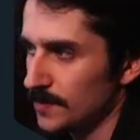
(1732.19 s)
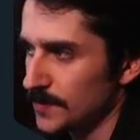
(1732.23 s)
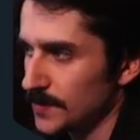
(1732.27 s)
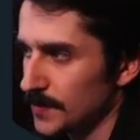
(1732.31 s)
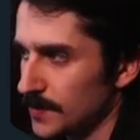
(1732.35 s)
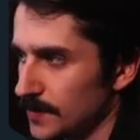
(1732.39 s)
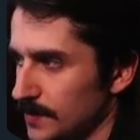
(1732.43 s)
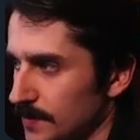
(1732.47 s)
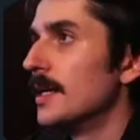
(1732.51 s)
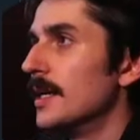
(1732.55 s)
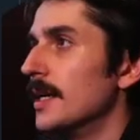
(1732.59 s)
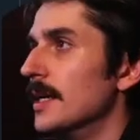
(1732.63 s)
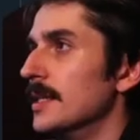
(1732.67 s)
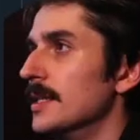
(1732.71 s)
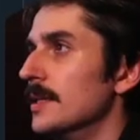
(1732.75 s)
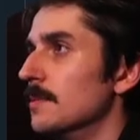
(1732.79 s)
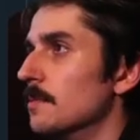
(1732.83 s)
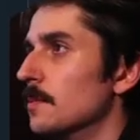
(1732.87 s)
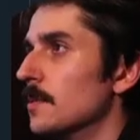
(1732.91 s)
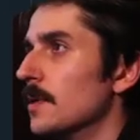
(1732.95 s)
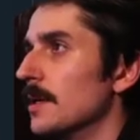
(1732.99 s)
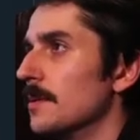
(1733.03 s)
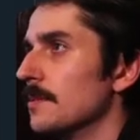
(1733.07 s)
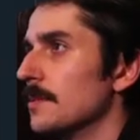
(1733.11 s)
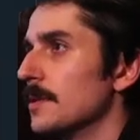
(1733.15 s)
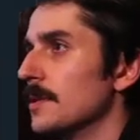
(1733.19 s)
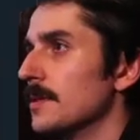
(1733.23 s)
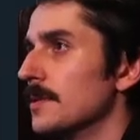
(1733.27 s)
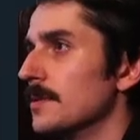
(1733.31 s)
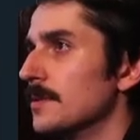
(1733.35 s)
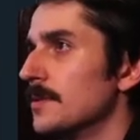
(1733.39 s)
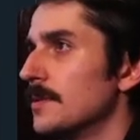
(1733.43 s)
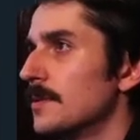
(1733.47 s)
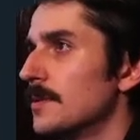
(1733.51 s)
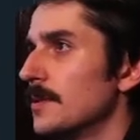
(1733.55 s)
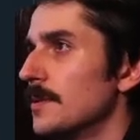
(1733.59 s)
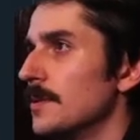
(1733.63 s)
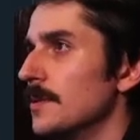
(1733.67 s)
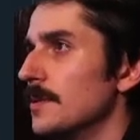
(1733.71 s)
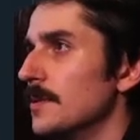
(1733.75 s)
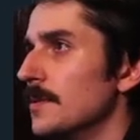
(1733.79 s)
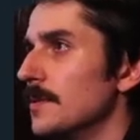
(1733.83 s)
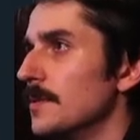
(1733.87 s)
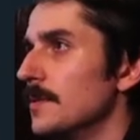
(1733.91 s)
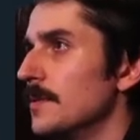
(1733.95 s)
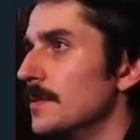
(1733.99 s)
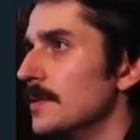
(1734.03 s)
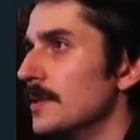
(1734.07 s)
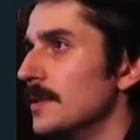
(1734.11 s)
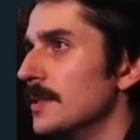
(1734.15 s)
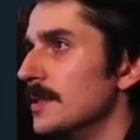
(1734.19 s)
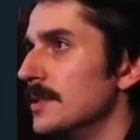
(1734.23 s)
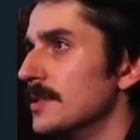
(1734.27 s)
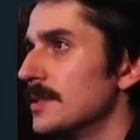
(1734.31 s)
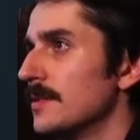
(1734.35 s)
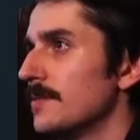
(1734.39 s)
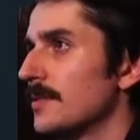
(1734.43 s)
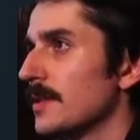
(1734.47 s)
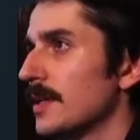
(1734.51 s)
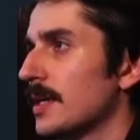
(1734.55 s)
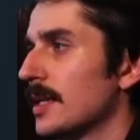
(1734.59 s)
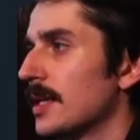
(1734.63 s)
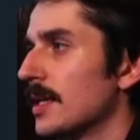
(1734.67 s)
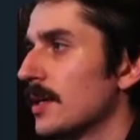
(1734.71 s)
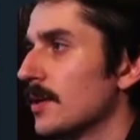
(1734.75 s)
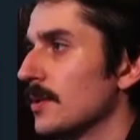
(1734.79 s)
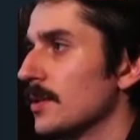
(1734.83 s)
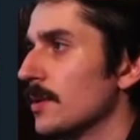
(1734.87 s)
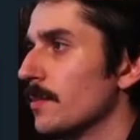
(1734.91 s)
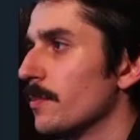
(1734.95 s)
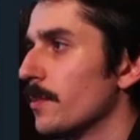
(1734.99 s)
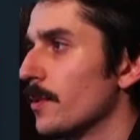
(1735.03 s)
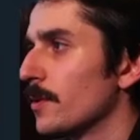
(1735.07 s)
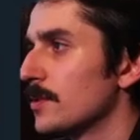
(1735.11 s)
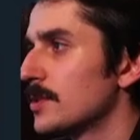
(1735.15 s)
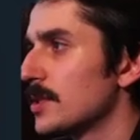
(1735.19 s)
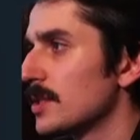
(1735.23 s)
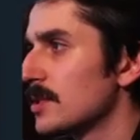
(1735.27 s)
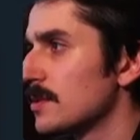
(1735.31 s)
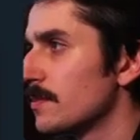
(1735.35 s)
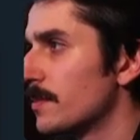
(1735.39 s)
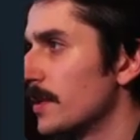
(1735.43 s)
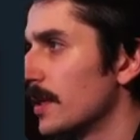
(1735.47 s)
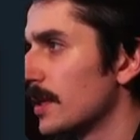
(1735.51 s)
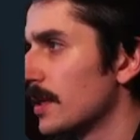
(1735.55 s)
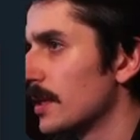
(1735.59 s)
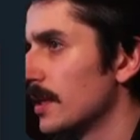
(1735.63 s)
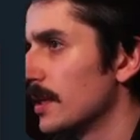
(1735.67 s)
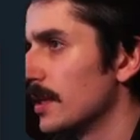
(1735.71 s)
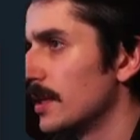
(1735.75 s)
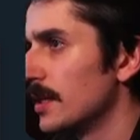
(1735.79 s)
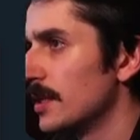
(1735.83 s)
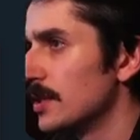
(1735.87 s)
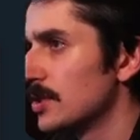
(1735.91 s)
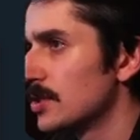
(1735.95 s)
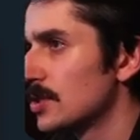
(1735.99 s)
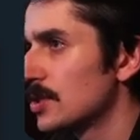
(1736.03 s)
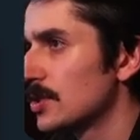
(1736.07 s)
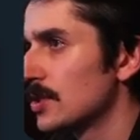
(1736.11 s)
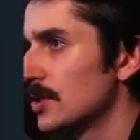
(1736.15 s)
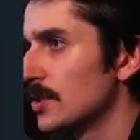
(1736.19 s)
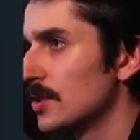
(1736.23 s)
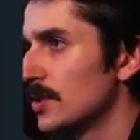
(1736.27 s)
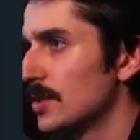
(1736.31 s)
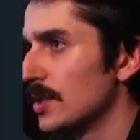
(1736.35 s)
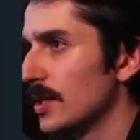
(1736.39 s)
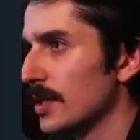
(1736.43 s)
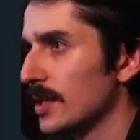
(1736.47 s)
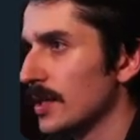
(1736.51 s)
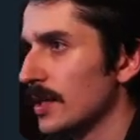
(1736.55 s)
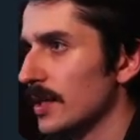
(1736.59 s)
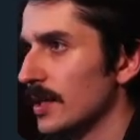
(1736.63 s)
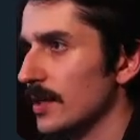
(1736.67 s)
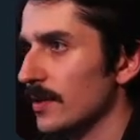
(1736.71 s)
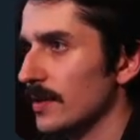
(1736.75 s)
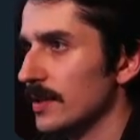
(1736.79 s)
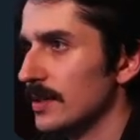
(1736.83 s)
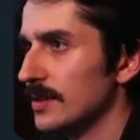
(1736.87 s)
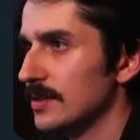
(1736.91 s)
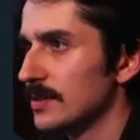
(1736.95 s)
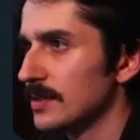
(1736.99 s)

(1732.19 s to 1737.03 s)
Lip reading: And then what I'm going to do is if I click on the projects picker, it should, okay, here it is.